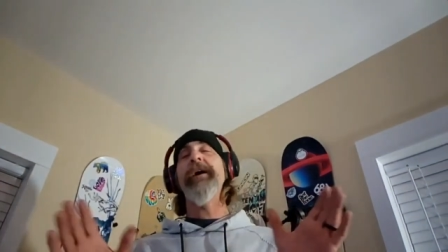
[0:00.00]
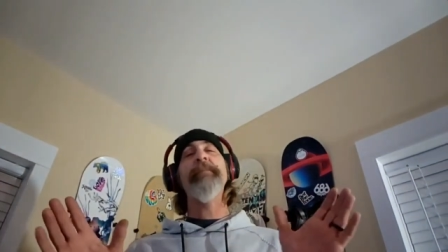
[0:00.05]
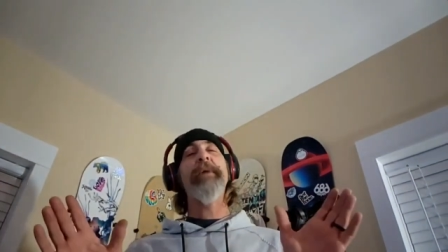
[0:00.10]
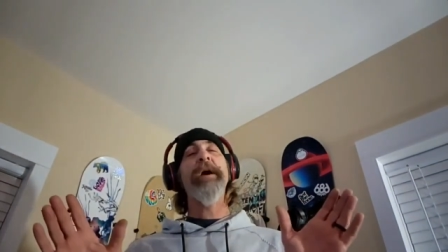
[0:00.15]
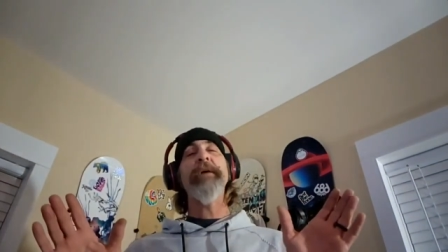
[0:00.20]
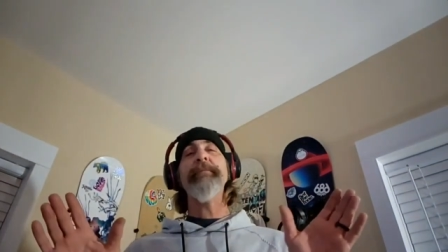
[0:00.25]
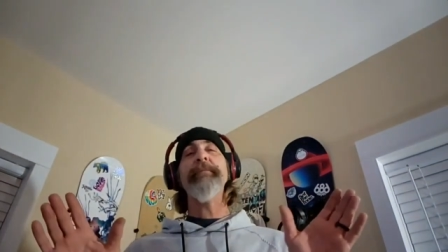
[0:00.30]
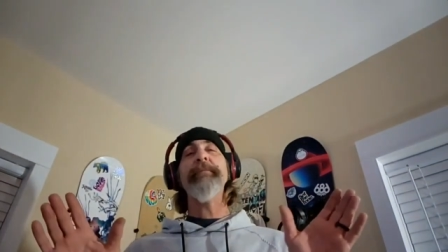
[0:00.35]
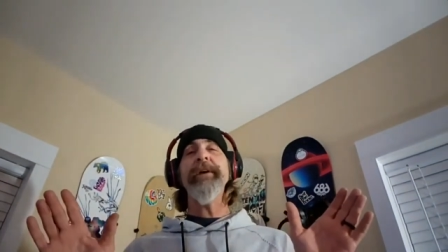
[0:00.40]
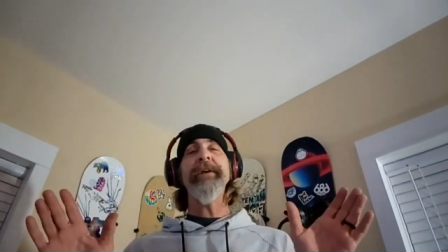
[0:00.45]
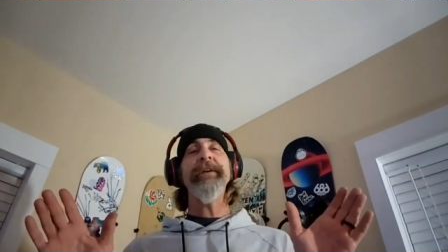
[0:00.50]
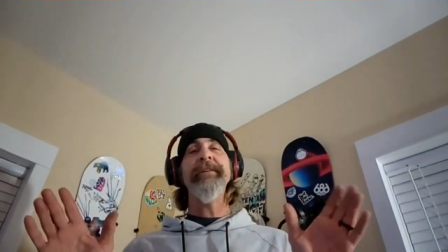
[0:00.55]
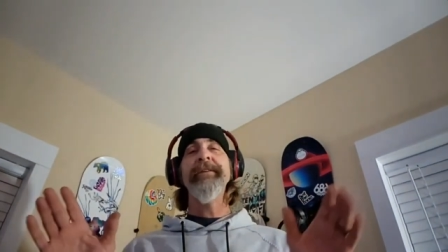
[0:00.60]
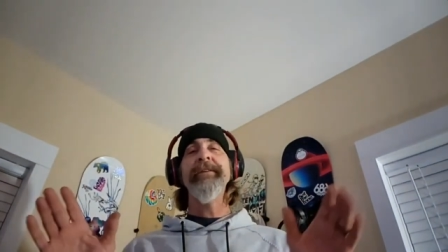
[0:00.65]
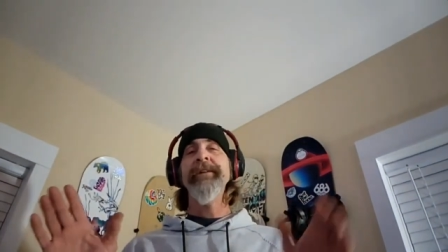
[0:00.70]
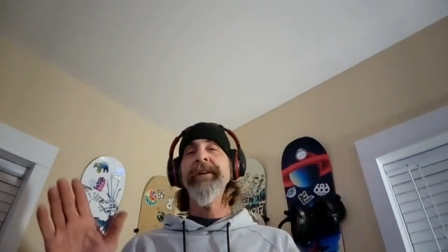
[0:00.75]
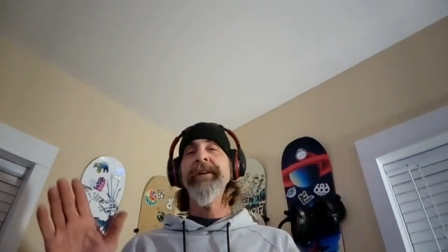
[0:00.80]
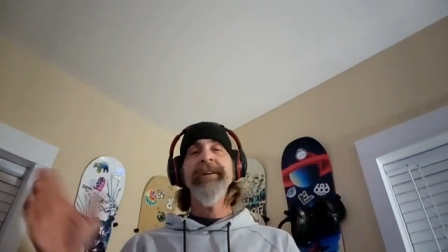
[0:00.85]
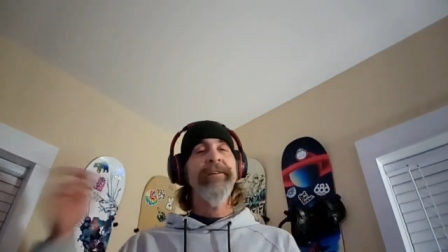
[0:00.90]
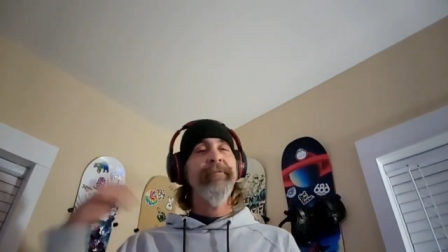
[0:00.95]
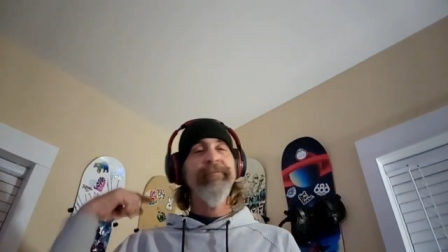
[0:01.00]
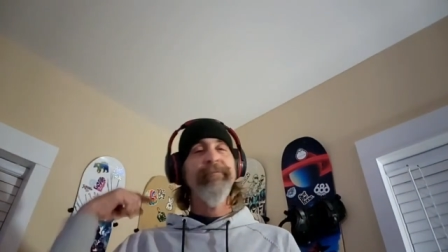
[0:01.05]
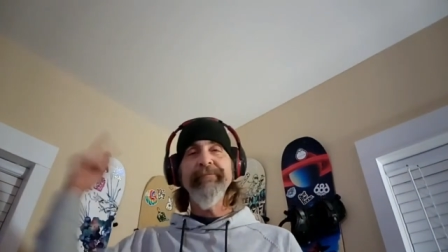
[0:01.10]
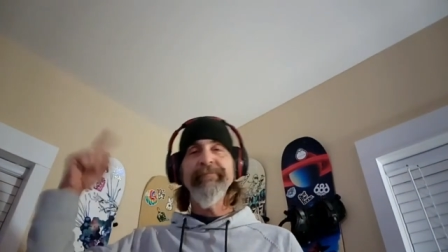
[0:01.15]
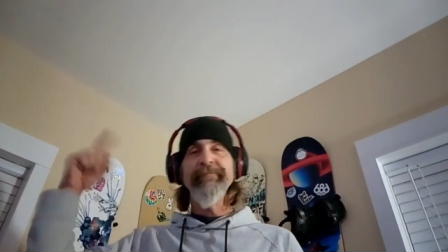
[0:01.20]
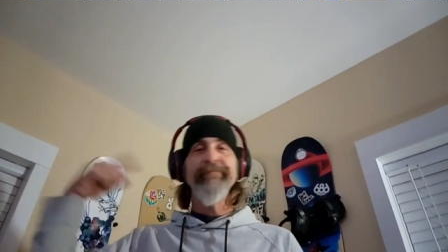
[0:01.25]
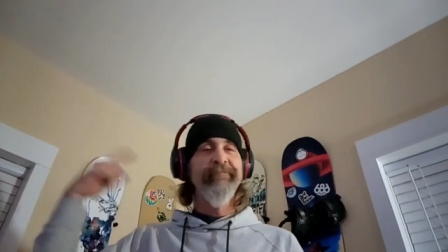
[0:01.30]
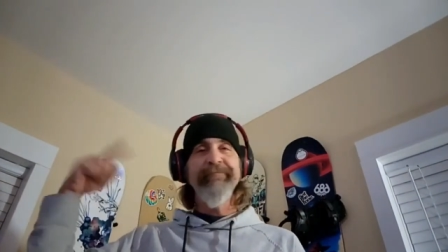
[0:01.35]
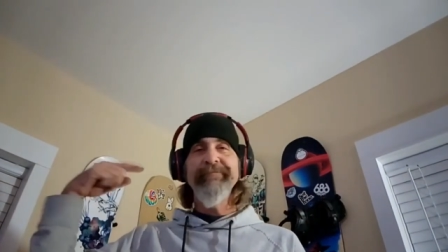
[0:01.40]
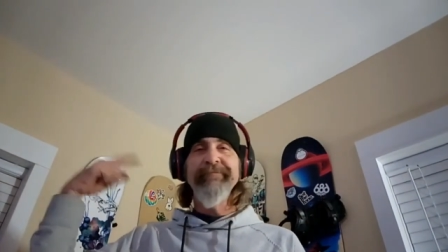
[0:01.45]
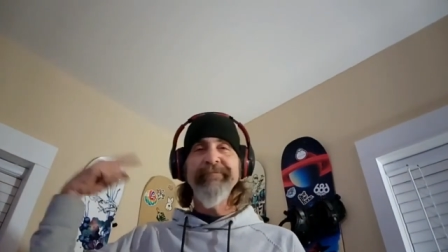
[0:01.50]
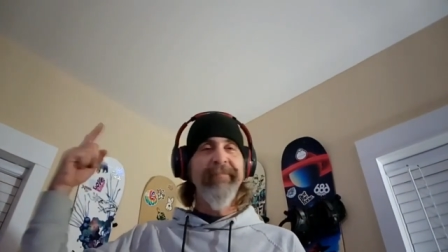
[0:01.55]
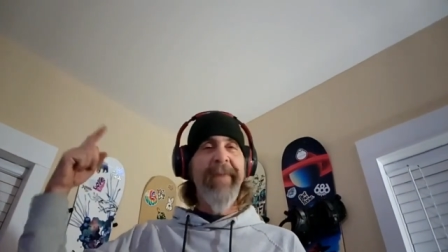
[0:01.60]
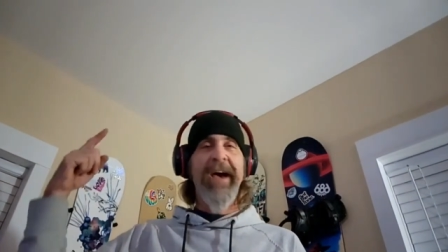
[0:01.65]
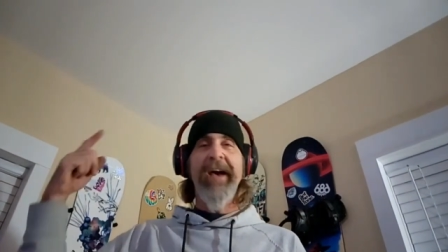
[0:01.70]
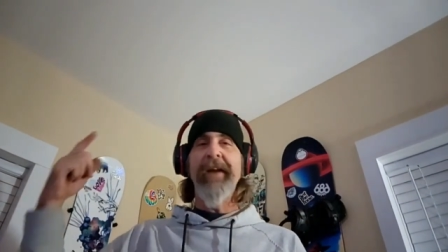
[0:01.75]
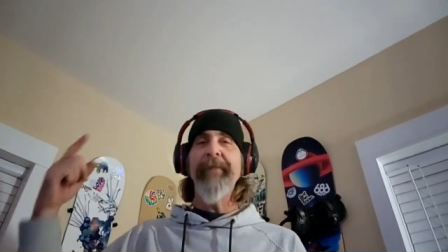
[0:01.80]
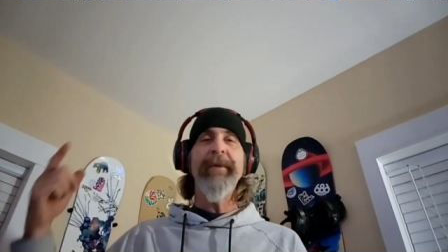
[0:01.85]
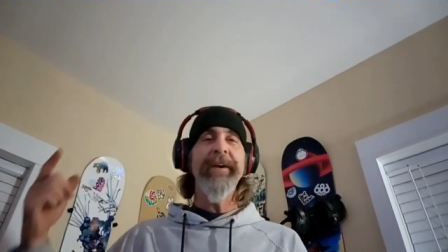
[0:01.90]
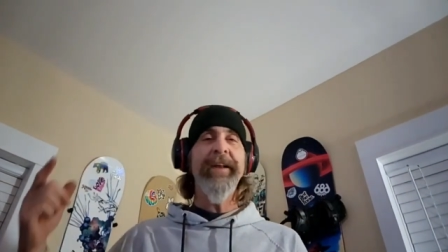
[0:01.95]
I might be
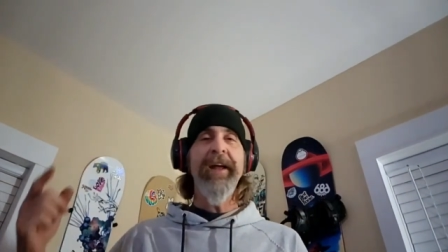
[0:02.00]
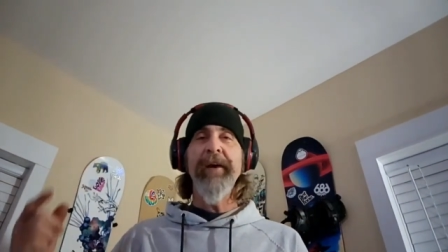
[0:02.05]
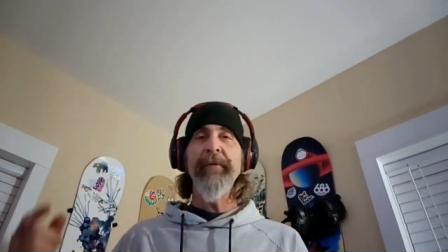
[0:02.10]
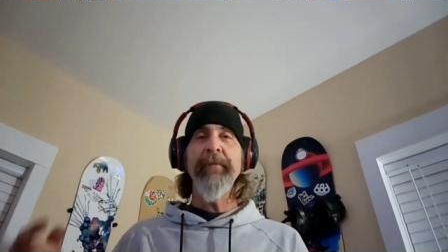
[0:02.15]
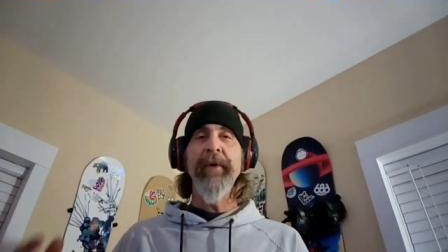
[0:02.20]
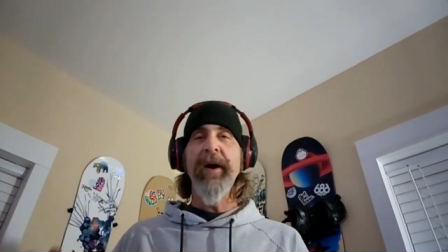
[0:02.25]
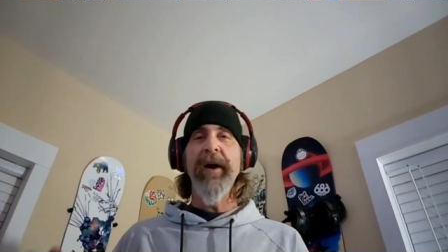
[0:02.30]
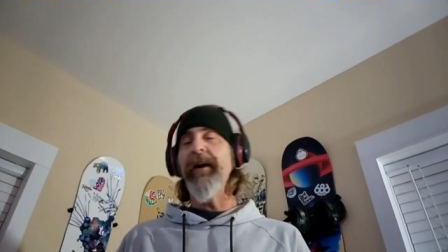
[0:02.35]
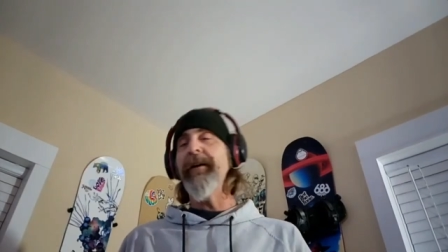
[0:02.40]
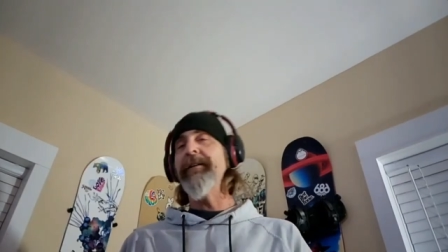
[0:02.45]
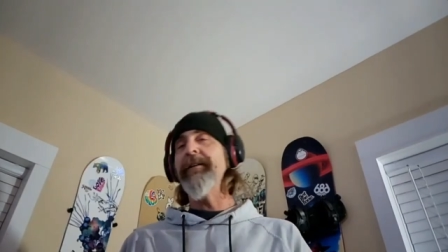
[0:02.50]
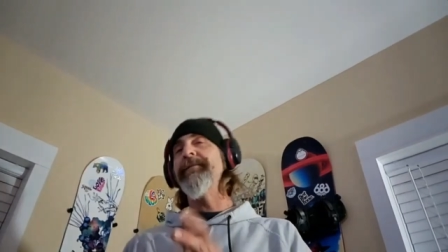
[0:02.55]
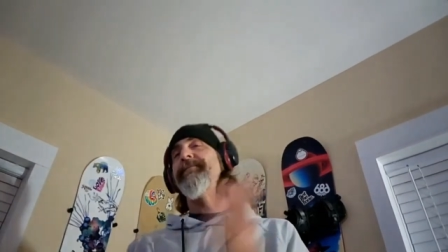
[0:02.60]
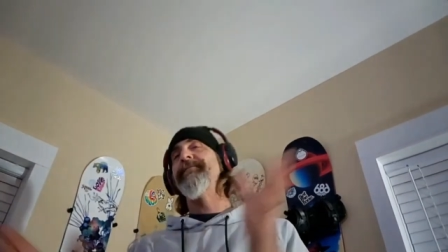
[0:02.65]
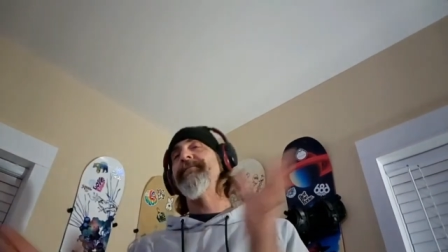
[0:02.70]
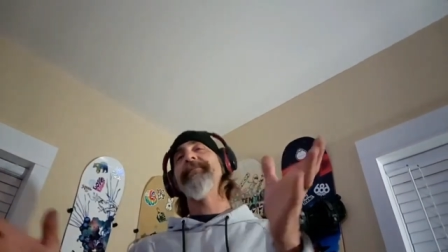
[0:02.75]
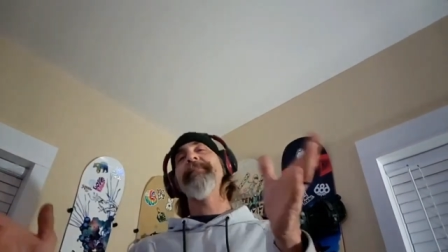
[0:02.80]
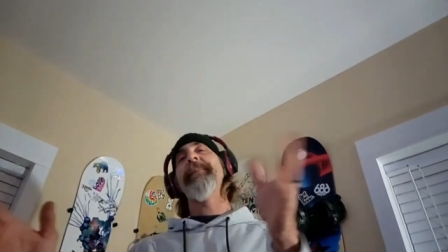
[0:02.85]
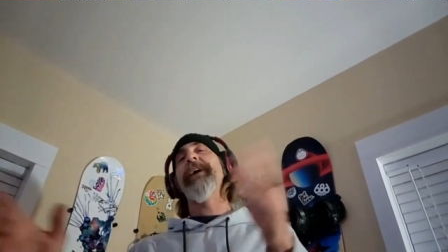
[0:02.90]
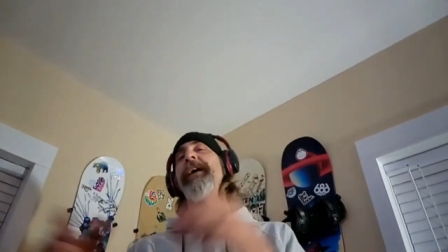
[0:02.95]
out of my damn mind.